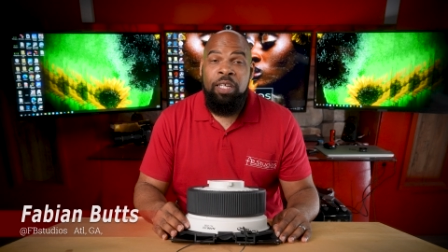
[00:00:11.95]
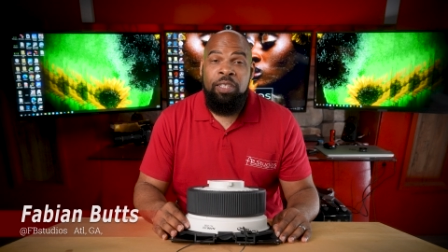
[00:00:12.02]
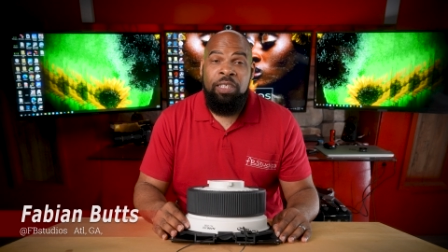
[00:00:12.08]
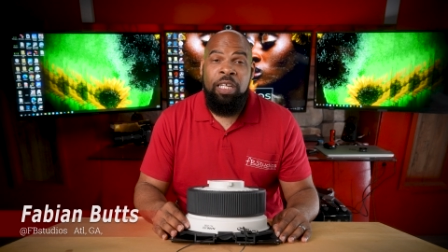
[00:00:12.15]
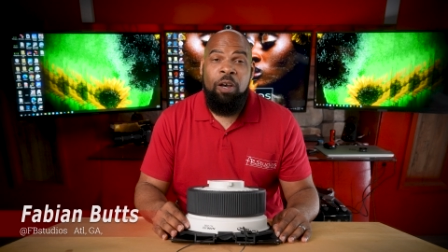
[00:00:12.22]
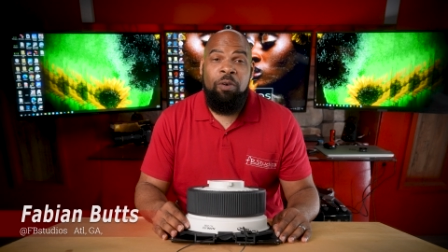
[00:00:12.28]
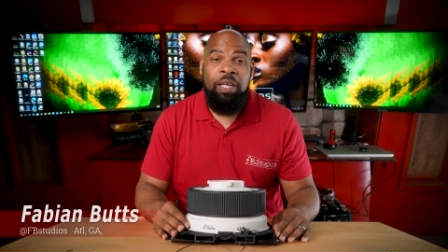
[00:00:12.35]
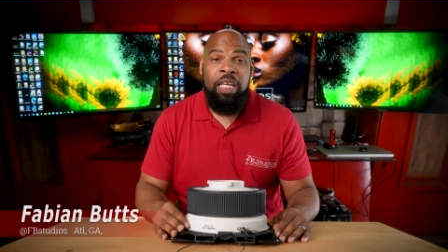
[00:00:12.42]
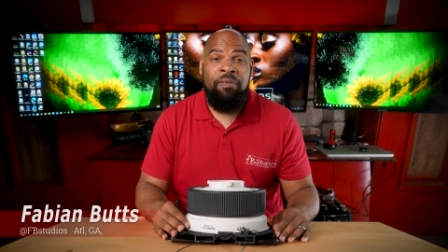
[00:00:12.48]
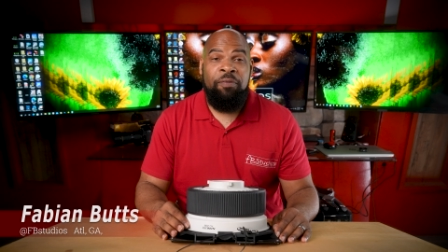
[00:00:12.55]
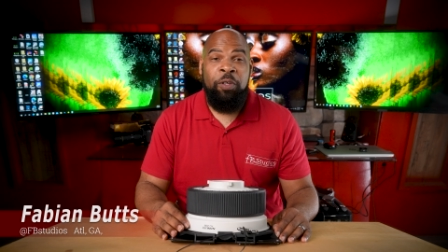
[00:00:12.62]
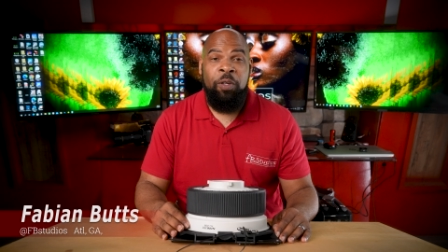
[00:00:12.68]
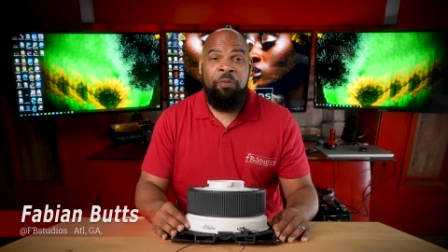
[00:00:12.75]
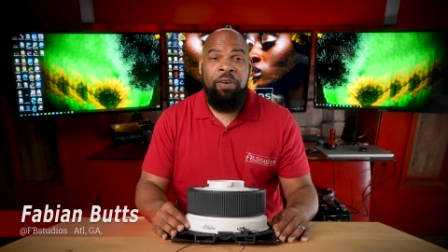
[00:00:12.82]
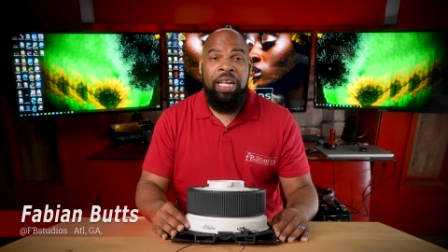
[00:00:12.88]
So if
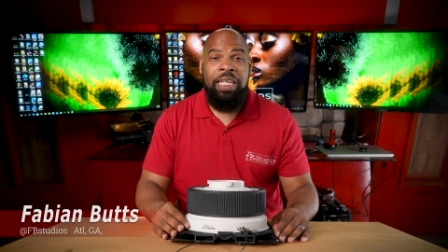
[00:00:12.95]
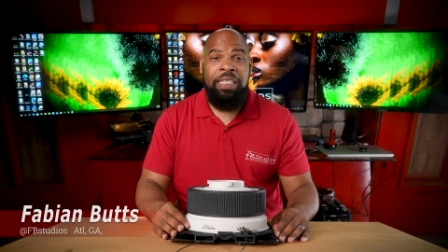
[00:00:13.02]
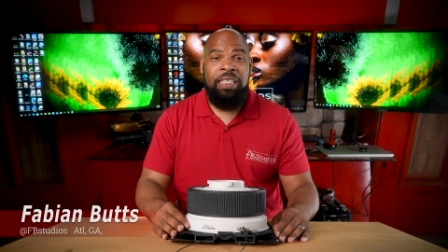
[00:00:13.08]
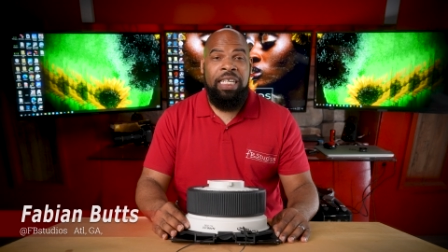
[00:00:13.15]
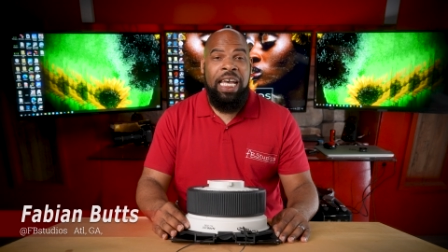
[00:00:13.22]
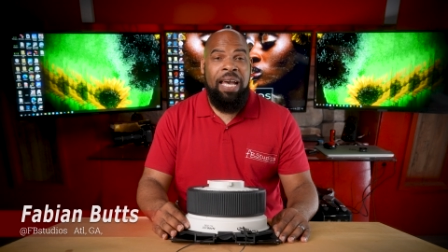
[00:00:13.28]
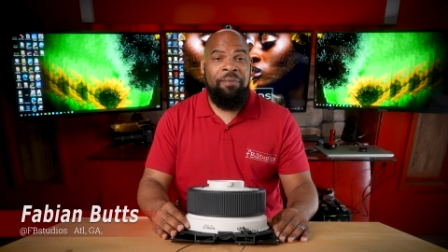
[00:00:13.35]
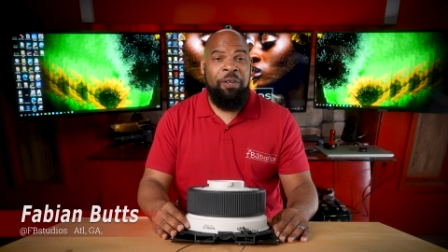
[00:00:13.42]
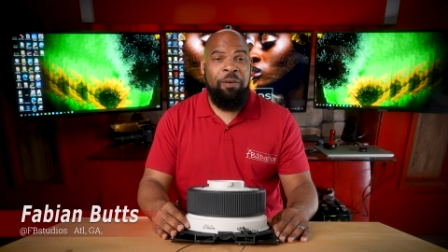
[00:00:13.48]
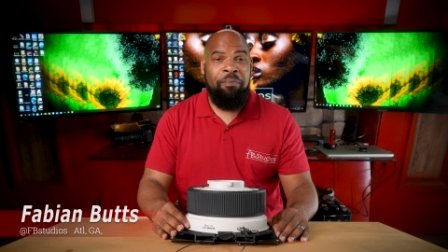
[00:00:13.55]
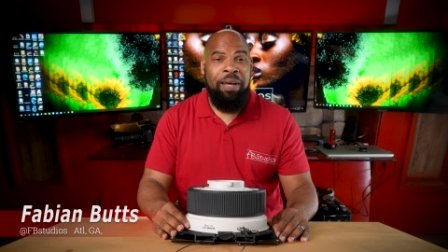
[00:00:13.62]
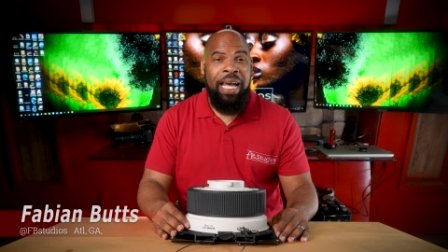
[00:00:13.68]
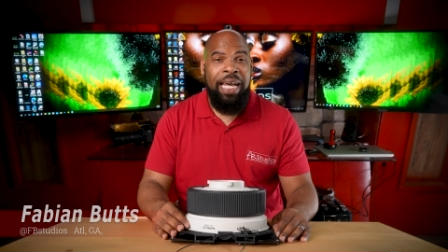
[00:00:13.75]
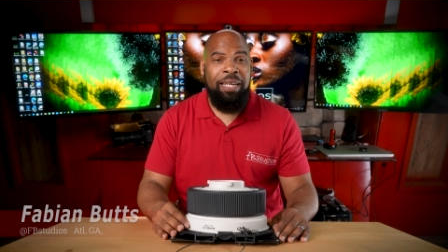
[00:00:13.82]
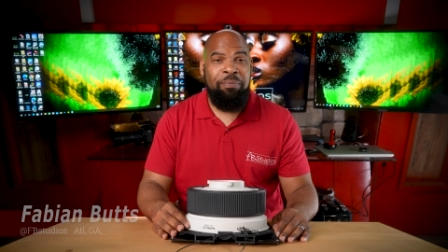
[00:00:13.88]
you're ready to have your
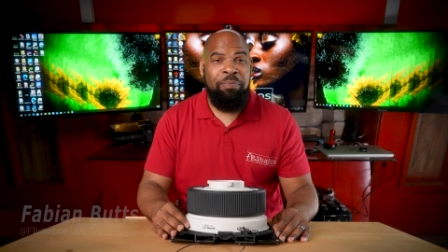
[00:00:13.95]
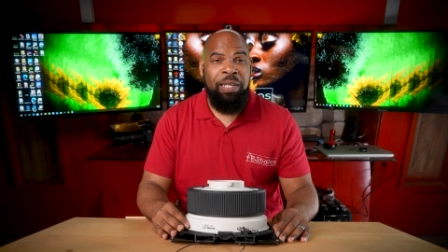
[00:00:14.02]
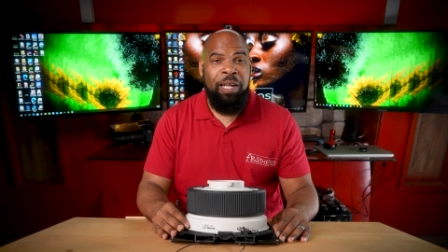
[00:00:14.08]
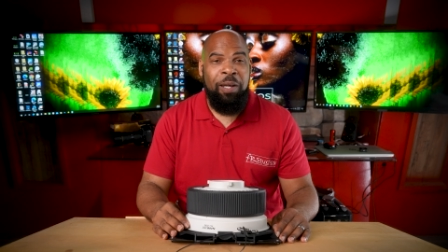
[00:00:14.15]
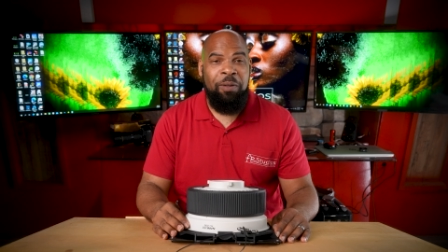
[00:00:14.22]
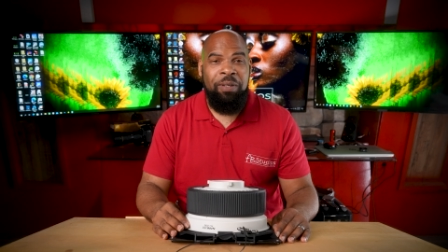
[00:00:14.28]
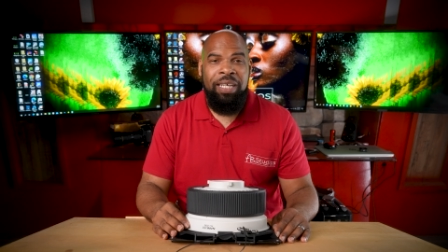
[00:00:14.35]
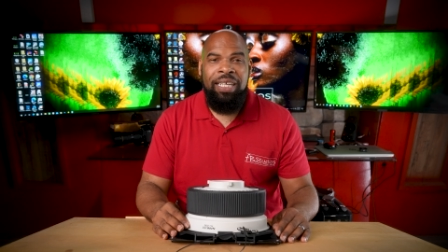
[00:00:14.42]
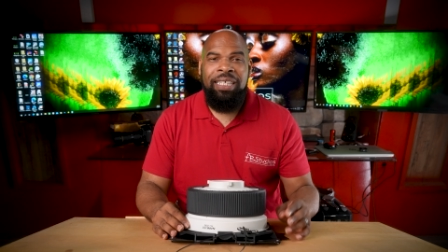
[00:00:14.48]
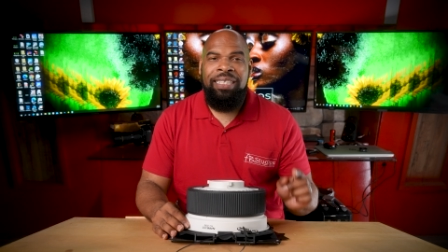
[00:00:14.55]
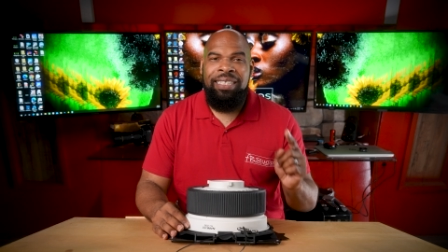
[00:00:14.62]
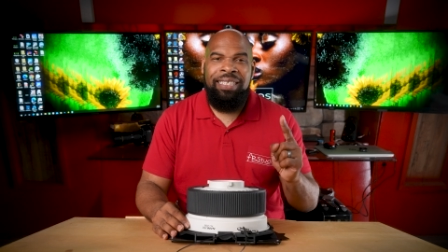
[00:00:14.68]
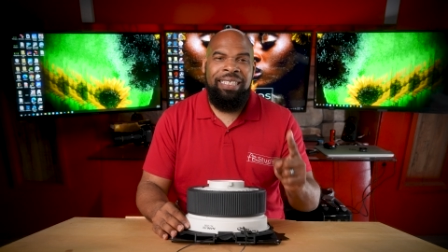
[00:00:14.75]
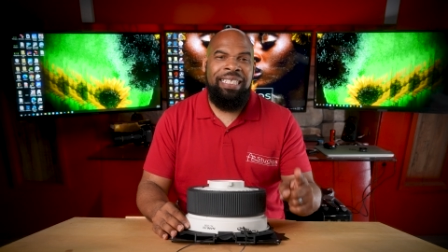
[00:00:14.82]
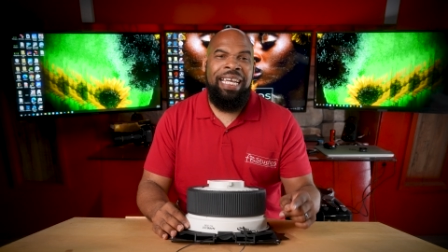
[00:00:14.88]
mind blown,
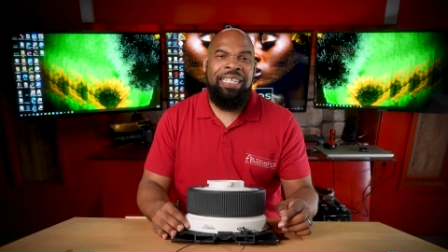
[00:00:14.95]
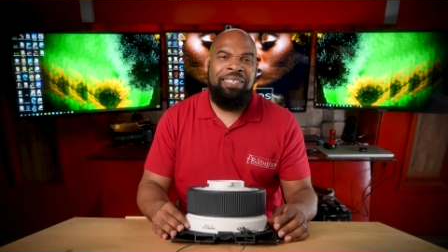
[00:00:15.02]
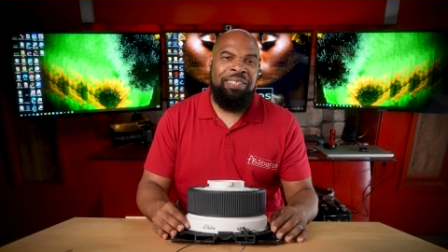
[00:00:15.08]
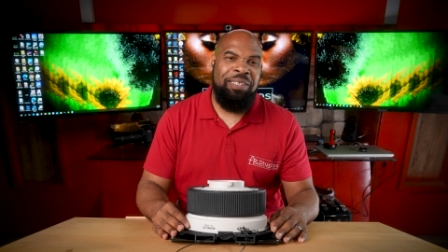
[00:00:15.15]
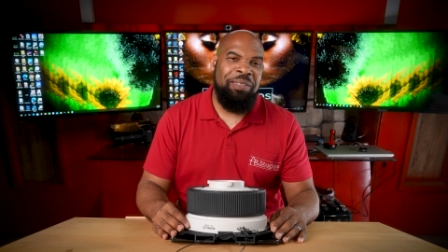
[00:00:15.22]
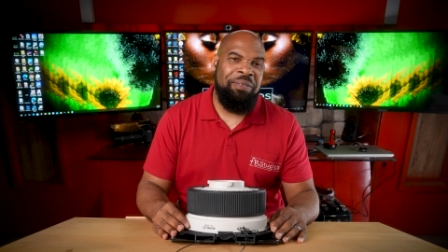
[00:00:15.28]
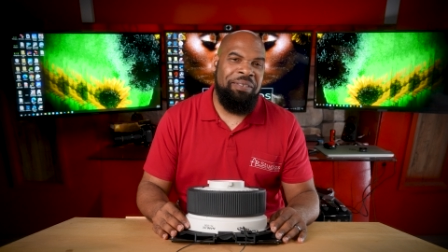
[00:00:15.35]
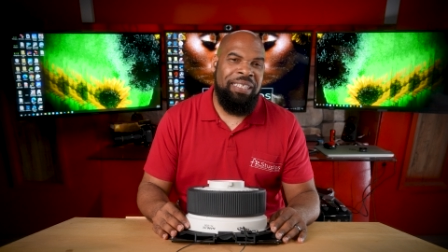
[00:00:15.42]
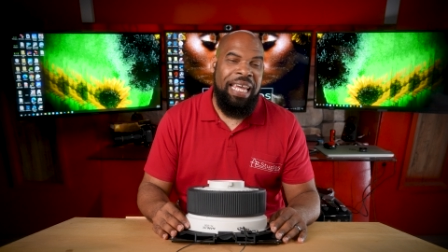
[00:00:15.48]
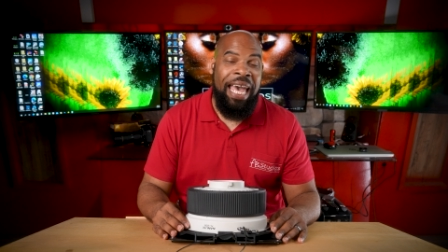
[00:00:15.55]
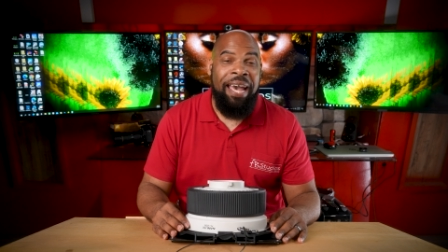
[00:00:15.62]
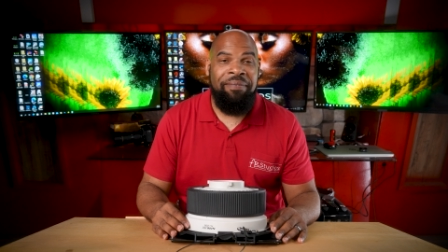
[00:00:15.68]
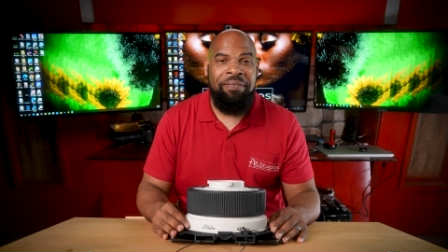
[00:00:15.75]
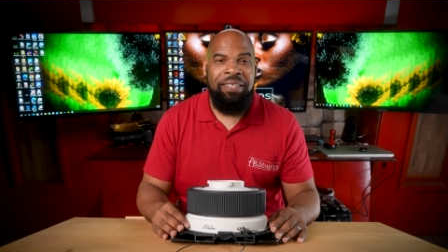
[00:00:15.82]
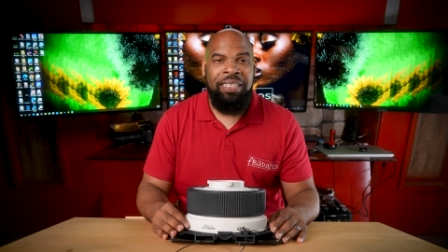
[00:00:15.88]
stay tuned to
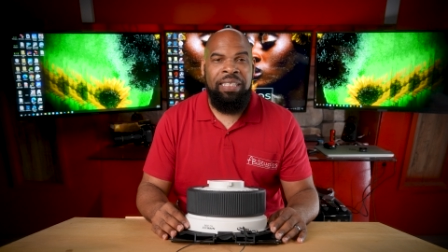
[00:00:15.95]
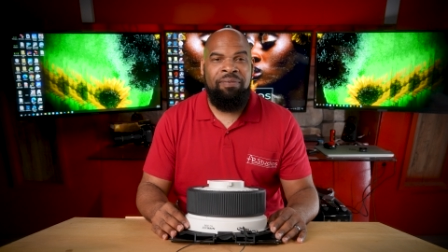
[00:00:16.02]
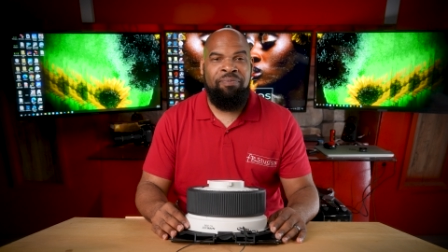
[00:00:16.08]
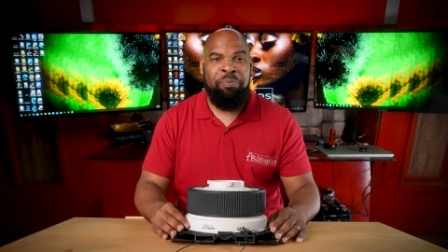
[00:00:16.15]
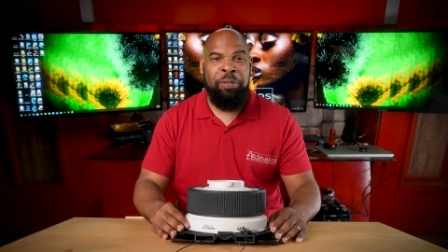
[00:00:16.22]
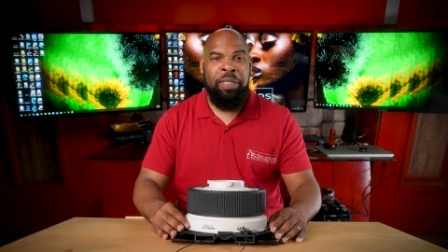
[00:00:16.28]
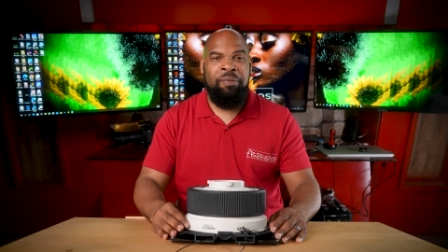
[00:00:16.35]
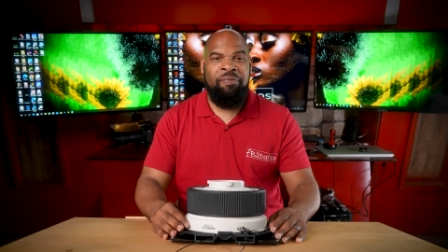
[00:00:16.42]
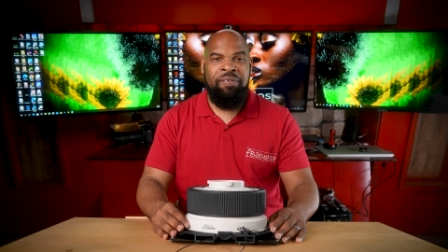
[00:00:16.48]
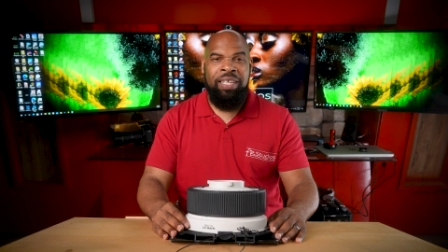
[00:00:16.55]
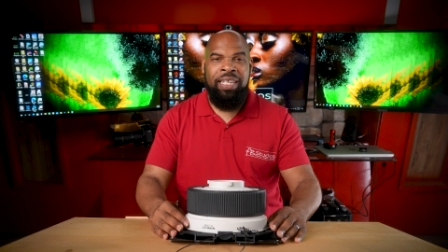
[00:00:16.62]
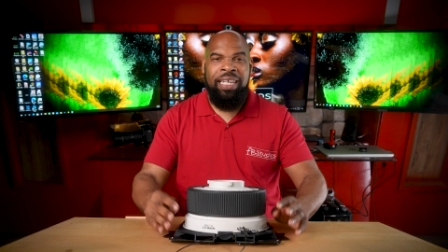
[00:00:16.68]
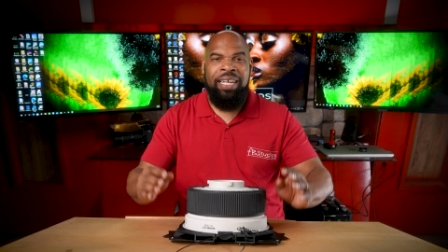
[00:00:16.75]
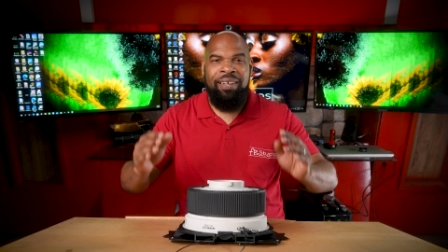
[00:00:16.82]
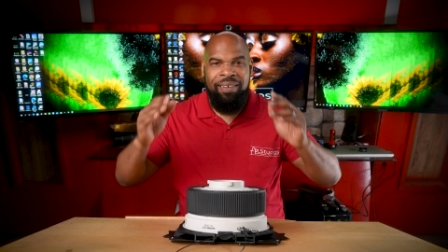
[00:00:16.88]
after this brief
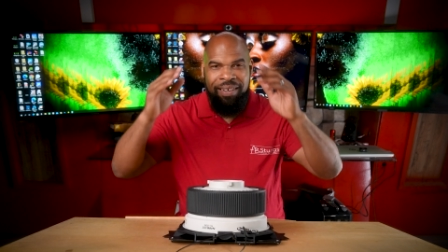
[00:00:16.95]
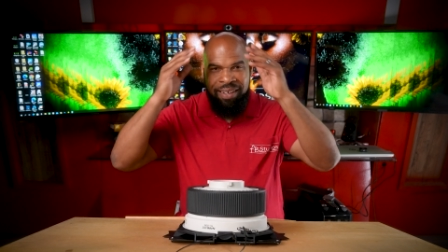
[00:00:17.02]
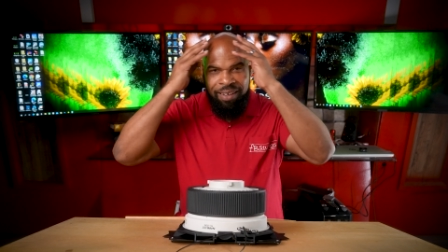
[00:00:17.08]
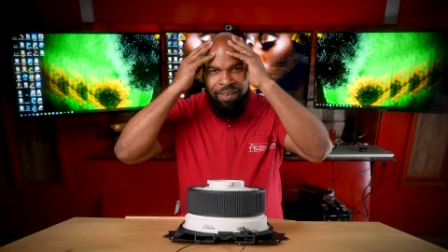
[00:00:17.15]
video.